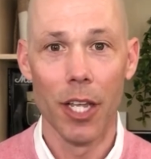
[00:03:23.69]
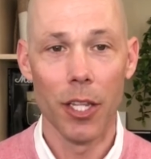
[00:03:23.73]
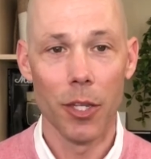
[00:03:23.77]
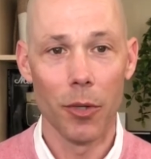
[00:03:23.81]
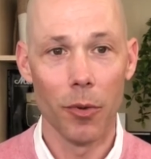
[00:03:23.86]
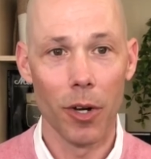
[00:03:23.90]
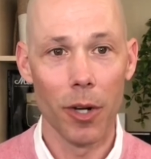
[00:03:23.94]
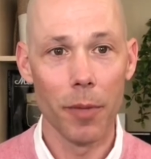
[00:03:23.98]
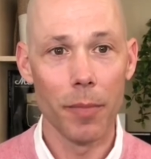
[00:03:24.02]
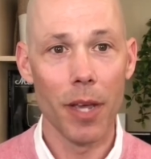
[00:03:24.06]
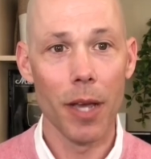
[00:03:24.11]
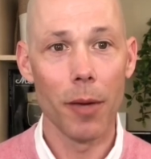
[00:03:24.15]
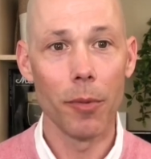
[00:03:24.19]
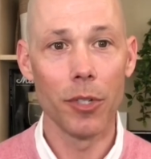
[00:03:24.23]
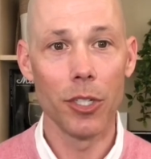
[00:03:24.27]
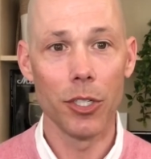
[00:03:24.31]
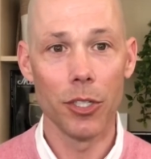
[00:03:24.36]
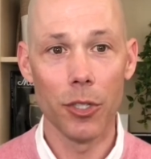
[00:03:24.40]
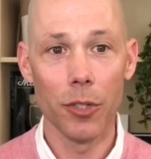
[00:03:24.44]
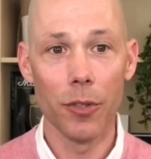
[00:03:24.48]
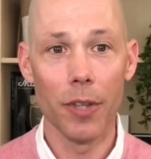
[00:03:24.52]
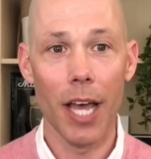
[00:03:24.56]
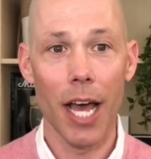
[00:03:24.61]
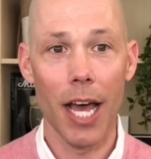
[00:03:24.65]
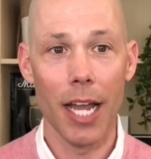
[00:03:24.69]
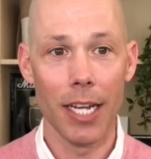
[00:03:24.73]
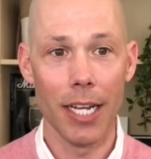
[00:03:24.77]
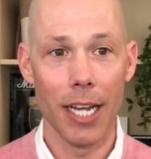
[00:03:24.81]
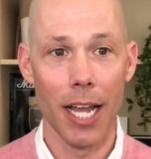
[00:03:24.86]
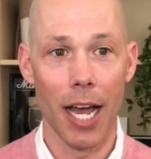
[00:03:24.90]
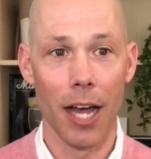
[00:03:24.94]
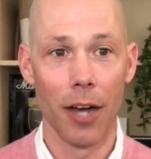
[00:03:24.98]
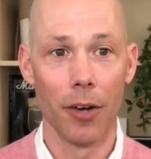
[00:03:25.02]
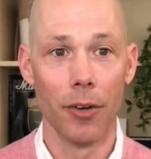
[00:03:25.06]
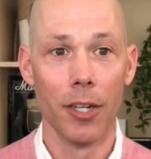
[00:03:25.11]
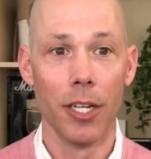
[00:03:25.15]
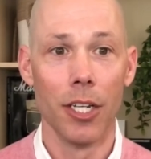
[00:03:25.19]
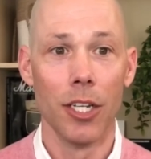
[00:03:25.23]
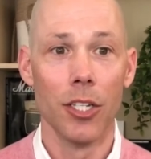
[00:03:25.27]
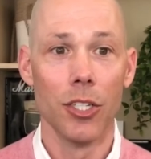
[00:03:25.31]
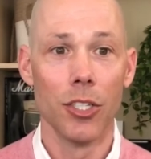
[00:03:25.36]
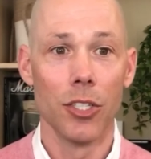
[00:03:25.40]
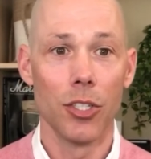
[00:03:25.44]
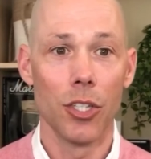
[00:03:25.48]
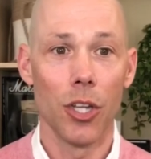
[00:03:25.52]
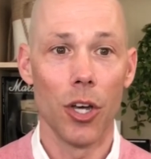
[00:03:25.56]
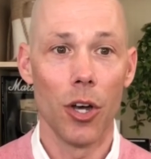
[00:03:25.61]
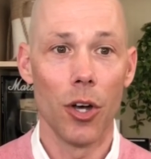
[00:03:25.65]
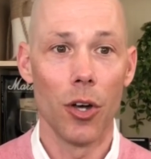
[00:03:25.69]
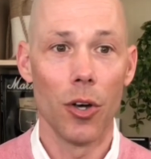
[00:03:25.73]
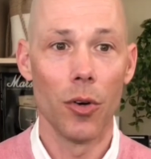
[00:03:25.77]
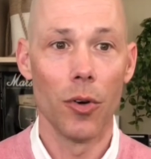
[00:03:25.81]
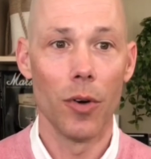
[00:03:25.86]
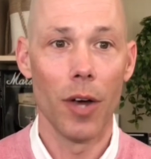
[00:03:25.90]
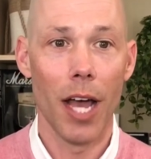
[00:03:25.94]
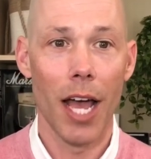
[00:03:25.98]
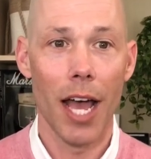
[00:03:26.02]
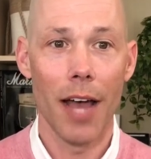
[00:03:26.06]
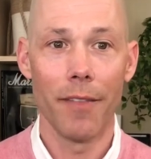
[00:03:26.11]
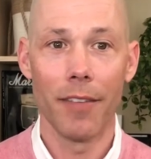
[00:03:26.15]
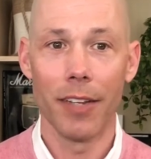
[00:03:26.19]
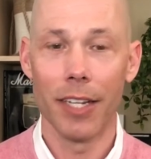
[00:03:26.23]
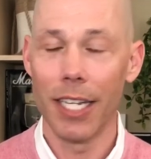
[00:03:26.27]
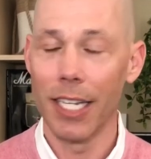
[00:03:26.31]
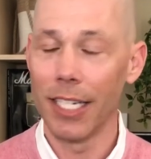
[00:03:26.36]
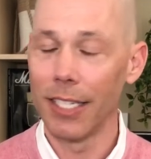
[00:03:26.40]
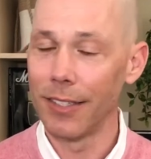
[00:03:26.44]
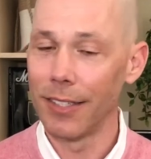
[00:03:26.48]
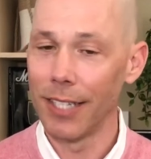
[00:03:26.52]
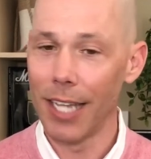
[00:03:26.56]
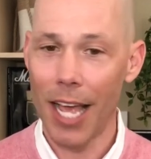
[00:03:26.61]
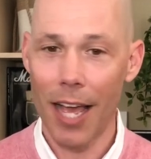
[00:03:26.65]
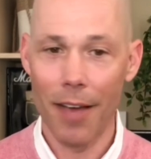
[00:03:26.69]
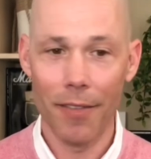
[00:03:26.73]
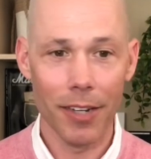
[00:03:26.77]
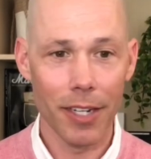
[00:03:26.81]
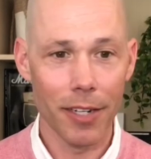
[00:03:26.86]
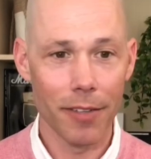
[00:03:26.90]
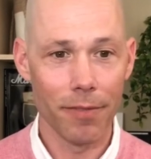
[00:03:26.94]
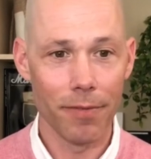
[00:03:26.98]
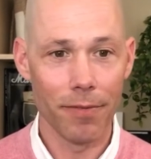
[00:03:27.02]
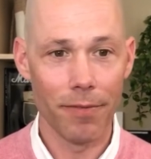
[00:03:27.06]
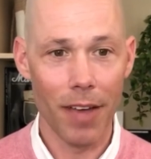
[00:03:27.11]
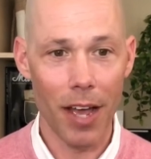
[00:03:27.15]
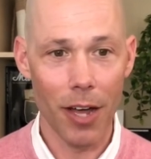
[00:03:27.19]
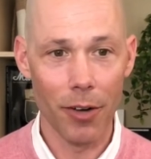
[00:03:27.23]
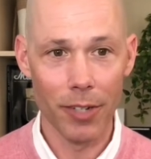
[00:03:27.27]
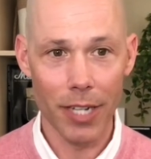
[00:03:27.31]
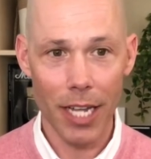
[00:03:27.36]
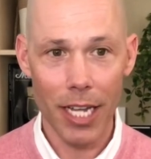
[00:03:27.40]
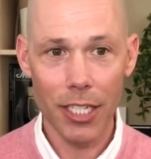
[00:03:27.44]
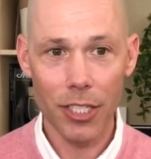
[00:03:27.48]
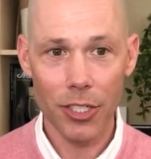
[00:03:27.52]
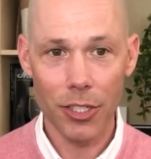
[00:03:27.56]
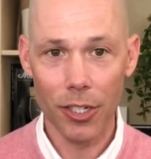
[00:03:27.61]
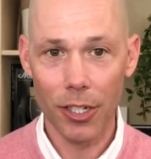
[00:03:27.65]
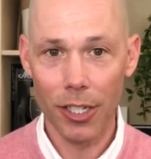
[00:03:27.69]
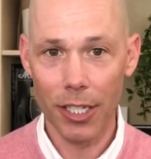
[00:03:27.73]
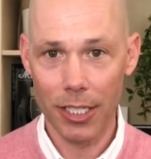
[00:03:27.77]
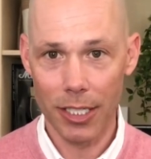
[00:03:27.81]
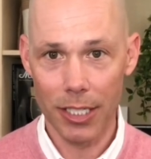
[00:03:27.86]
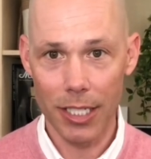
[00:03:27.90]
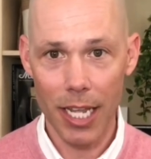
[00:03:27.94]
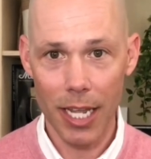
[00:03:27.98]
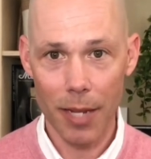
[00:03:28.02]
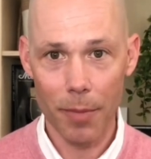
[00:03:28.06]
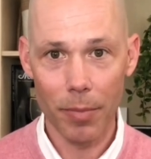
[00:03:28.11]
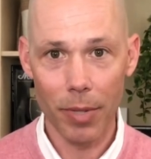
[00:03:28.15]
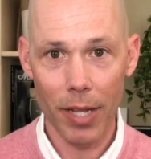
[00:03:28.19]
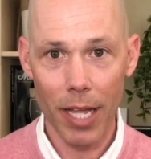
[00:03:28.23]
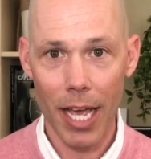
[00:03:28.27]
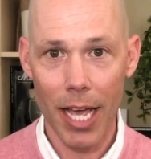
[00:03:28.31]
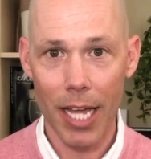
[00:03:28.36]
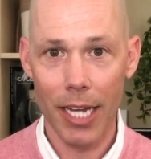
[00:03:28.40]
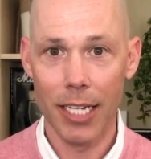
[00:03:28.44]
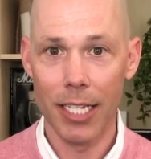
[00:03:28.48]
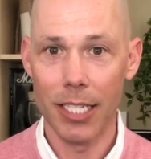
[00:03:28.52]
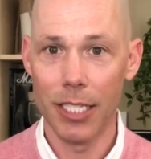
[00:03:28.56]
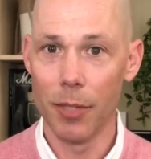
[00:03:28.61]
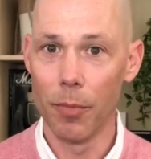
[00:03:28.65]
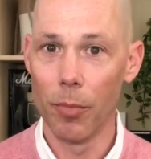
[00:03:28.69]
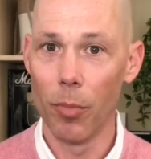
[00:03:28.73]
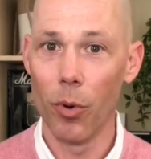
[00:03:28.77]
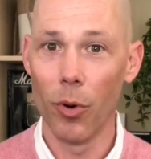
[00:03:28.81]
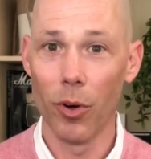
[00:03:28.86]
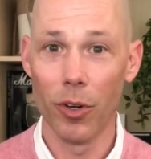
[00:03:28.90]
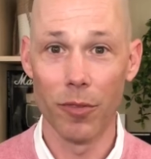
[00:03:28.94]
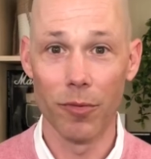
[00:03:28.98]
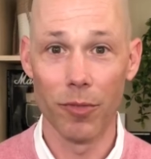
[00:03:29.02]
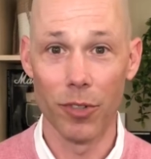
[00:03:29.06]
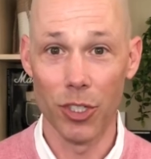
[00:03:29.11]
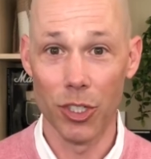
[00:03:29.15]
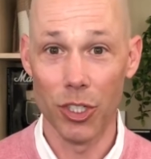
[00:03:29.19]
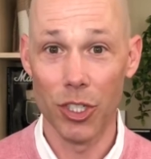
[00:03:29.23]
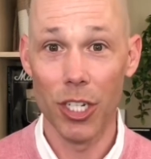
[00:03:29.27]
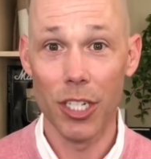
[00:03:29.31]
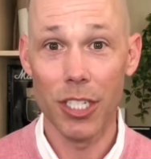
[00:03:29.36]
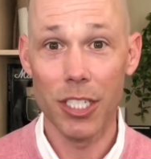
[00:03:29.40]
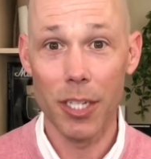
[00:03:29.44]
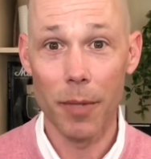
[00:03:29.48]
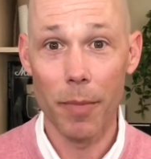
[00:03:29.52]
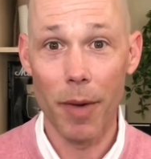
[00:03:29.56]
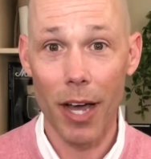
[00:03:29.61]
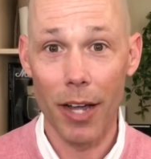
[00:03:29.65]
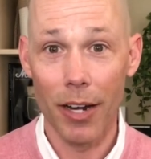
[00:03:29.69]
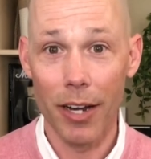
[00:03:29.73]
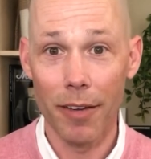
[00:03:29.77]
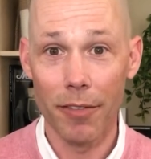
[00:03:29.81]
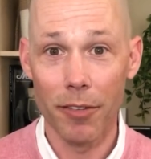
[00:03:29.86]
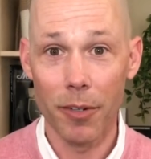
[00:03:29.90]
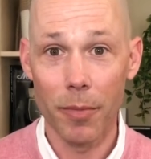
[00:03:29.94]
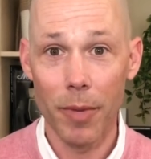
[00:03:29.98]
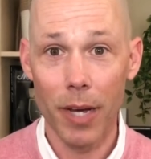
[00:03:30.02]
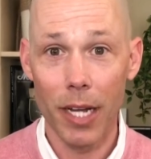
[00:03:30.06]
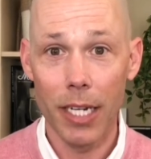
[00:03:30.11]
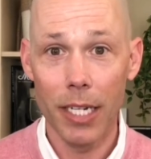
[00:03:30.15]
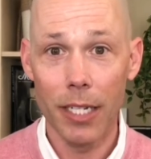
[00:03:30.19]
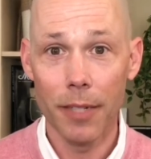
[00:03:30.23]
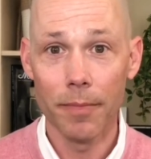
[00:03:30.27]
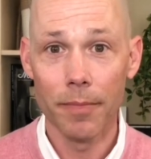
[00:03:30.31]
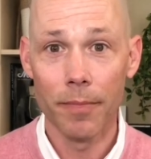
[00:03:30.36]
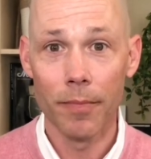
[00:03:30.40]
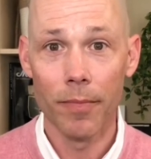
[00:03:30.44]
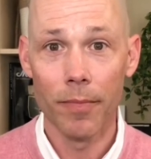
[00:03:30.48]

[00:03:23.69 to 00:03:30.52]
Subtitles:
You want to be able to do that now. So having a foundational estate plan is important for just about everybody.